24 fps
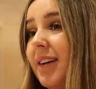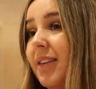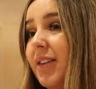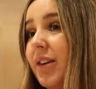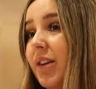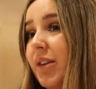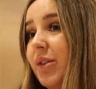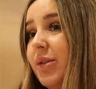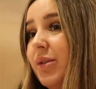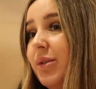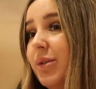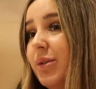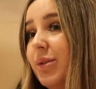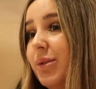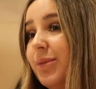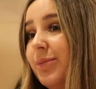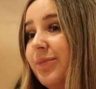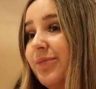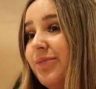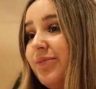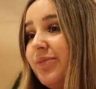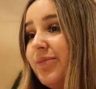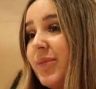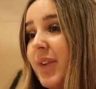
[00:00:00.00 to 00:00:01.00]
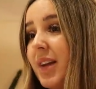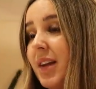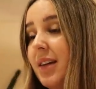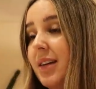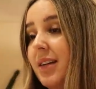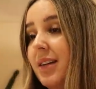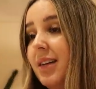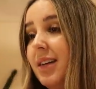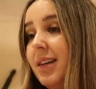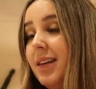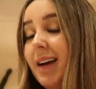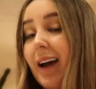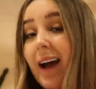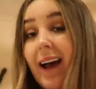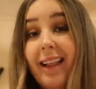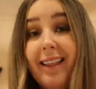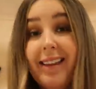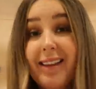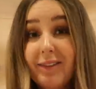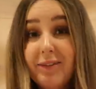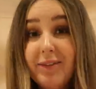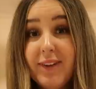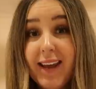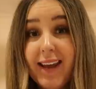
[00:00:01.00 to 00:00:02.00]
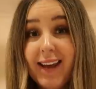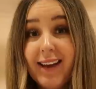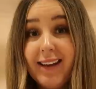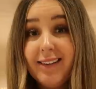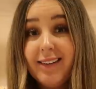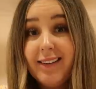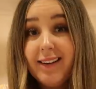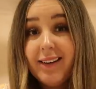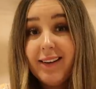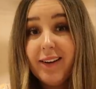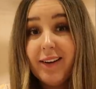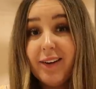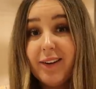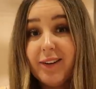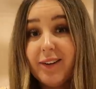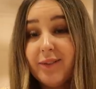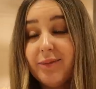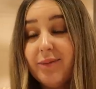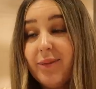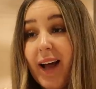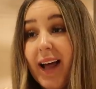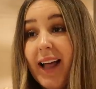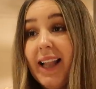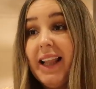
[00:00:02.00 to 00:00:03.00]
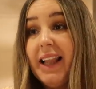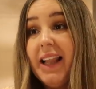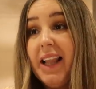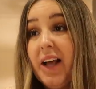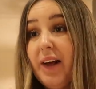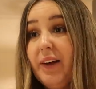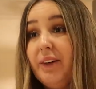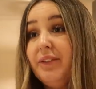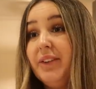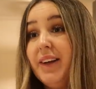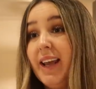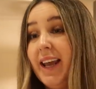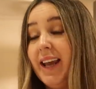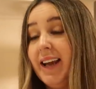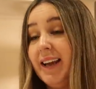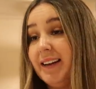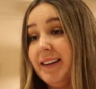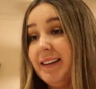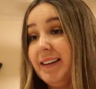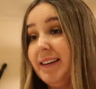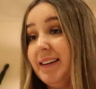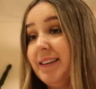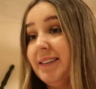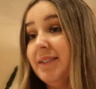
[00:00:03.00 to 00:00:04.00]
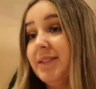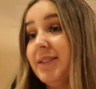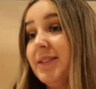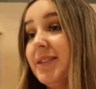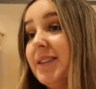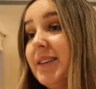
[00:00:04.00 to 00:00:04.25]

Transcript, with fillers: I don't know, I love candy, y'all. I love candy.